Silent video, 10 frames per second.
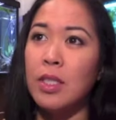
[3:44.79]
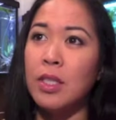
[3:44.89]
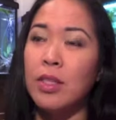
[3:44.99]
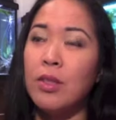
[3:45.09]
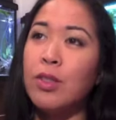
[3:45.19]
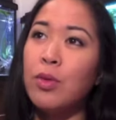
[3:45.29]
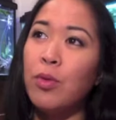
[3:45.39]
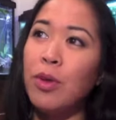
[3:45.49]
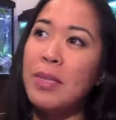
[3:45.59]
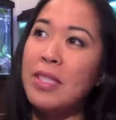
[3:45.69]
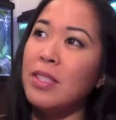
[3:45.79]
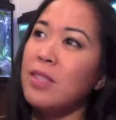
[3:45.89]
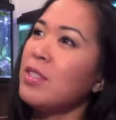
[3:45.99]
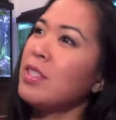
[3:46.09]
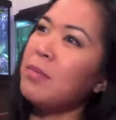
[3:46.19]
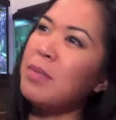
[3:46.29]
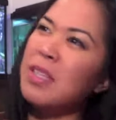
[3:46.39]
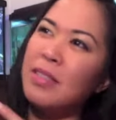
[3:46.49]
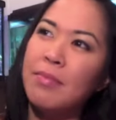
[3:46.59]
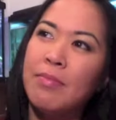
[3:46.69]
the rooibos and there's
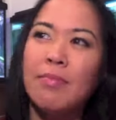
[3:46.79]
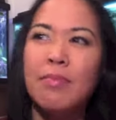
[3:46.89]
something